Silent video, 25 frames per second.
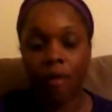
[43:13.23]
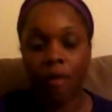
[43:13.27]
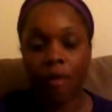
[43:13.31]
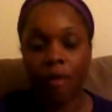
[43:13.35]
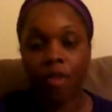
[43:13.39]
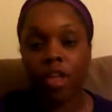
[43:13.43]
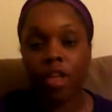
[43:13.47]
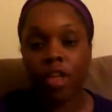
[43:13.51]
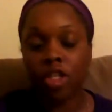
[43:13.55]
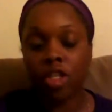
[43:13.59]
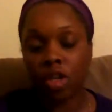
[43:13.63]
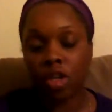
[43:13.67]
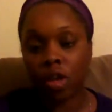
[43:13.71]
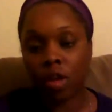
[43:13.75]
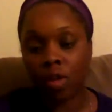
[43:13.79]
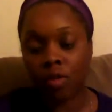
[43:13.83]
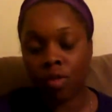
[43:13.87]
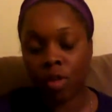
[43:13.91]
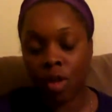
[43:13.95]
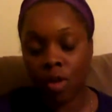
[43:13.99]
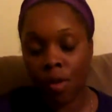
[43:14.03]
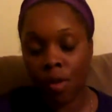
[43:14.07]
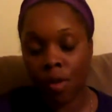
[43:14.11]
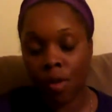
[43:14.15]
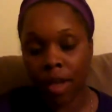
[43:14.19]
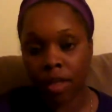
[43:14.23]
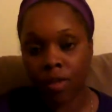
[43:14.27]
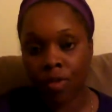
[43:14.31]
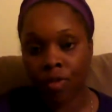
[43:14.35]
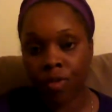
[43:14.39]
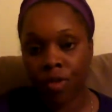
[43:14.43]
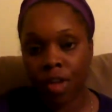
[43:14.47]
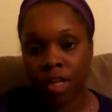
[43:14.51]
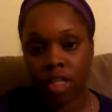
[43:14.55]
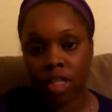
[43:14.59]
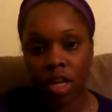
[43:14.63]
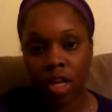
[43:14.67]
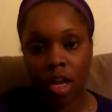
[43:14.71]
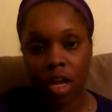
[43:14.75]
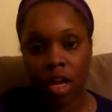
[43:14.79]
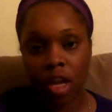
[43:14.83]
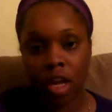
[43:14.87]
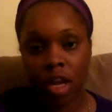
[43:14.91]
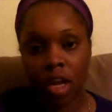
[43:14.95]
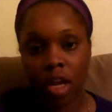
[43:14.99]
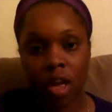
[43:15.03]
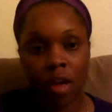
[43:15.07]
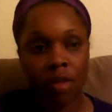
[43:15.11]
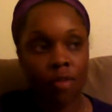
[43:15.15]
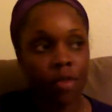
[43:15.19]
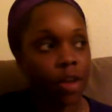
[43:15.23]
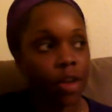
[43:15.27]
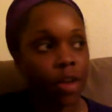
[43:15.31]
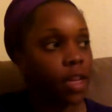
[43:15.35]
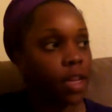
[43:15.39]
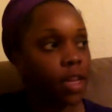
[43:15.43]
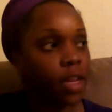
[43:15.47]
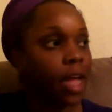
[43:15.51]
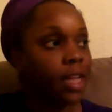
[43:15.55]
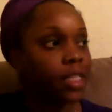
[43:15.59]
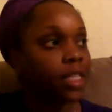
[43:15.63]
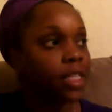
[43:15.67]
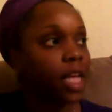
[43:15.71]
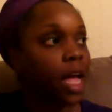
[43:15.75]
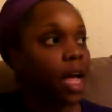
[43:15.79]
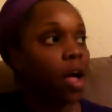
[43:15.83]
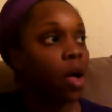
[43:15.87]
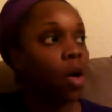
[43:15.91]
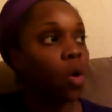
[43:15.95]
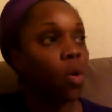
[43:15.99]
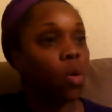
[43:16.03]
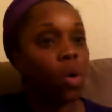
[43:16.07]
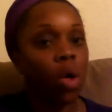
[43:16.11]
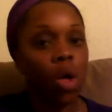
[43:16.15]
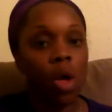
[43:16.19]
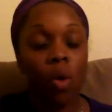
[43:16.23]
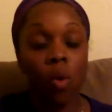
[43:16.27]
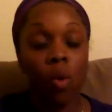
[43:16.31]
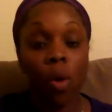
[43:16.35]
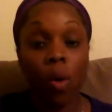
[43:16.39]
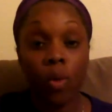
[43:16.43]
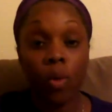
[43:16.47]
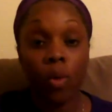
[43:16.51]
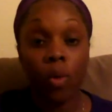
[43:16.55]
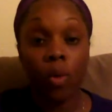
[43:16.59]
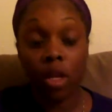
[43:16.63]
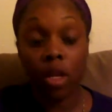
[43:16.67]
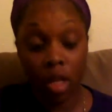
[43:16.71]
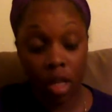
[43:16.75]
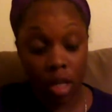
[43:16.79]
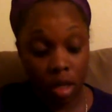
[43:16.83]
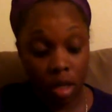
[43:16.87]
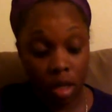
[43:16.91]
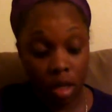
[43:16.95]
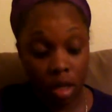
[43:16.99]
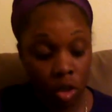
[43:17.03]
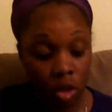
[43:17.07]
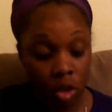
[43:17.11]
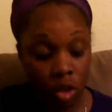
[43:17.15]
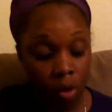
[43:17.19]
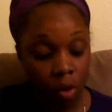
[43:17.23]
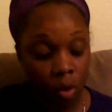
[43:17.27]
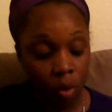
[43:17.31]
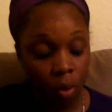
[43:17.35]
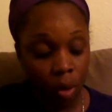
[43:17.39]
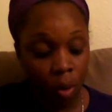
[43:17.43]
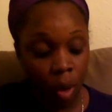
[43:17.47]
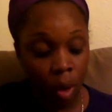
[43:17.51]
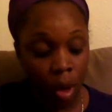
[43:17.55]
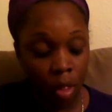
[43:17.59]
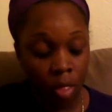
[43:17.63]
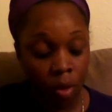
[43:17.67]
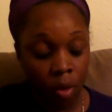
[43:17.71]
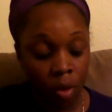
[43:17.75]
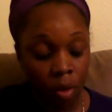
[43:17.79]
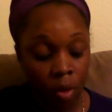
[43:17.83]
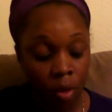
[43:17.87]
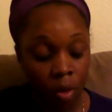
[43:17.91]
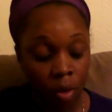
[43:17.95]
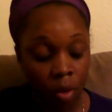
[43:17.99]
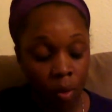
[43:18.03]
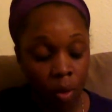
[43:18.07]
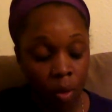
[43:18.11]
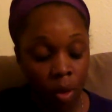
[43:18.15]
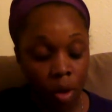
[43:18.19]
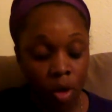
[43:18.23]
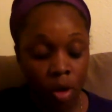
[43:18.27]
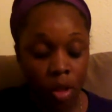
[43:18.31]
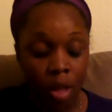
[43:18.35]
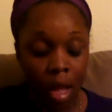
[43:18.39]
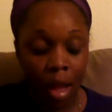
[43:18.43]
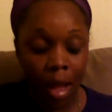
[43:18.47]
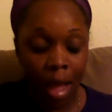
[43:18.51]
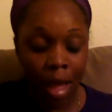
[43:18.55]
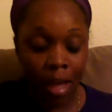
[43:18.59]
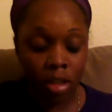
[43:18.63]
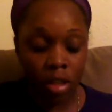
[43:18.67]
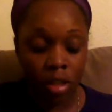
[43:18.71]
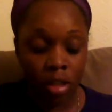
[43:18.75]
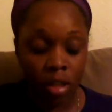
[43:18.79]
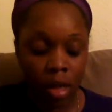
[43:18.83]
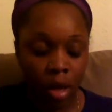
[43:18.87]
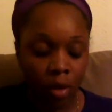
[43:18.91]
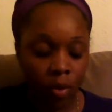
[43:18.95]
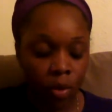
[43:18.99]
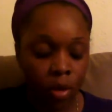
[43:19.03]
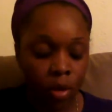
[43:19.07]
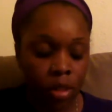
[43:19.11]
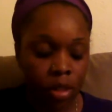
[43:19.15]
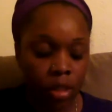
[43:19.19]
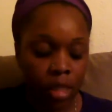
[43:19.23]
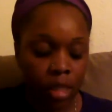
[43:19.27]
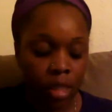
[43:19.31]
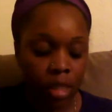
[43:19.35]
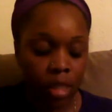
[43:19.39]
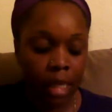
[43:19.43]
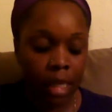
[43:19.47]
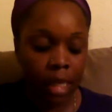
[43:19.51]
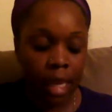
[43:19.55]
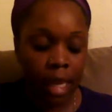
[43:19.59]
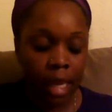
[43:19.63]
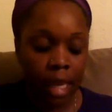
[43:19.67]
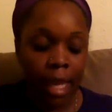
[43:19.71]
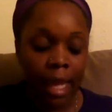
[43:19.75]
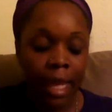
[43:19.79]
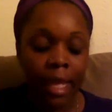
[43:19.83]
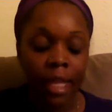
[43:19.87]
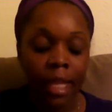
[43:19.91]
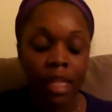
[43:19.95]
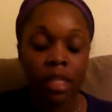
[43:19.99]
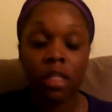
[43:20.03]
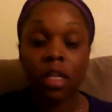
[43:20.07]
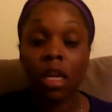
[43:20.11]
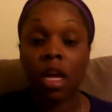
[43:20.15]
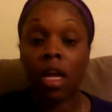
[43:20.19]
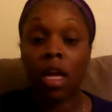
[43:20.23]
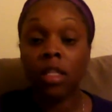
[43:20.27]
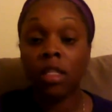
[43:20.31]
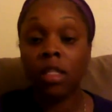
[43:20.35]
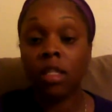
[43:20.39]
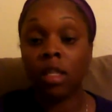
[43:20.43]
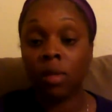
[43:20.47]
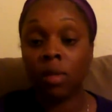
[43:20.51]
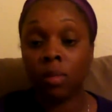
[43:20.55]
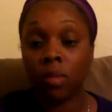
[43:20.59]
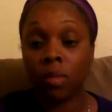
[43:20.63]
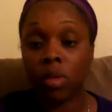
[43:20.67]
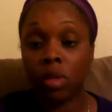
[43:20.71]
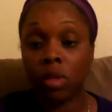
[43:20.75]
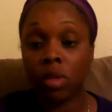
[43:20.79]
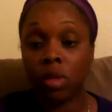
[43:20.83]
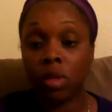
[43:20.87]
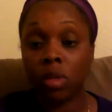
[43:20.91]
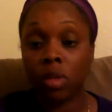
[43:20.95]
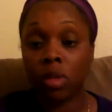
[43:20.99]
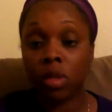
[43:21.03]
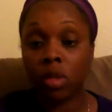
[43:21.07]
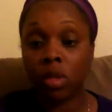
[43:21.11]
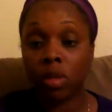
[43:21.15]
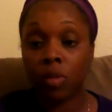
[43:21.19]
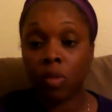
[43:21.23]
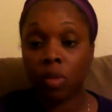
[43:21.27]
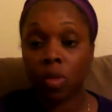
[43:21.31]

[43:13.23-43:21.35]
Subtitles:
A feature, correct, a feature of it. And that's how, when we look in the Torah, the word actually that we see is customs.